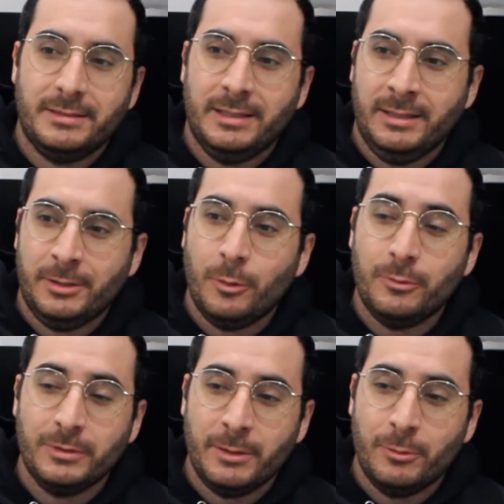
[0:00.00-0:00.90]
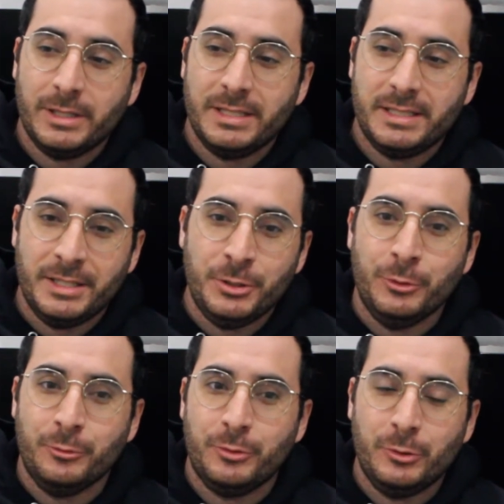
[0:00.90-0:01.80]
and hopefully will
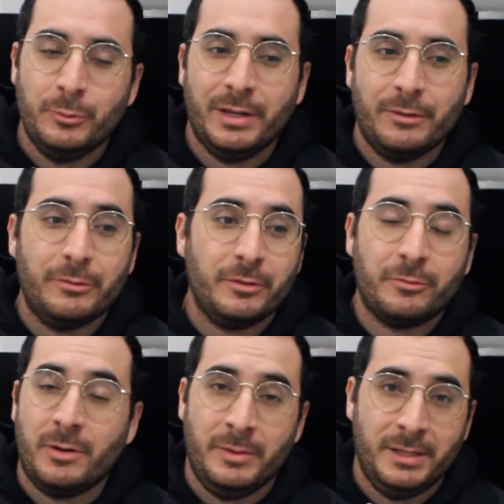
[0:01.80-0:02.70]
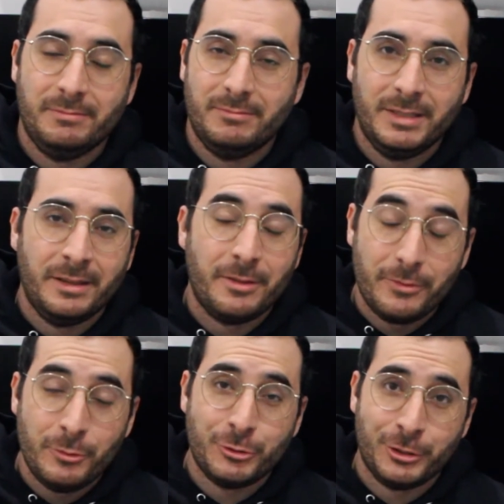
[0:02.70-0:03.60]
continue to benefit from it in the
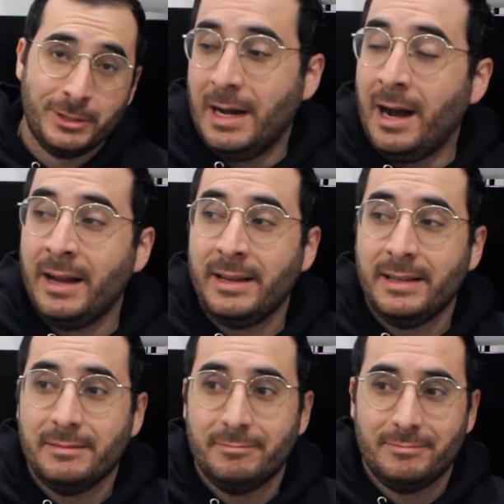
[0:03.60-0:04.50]
future. I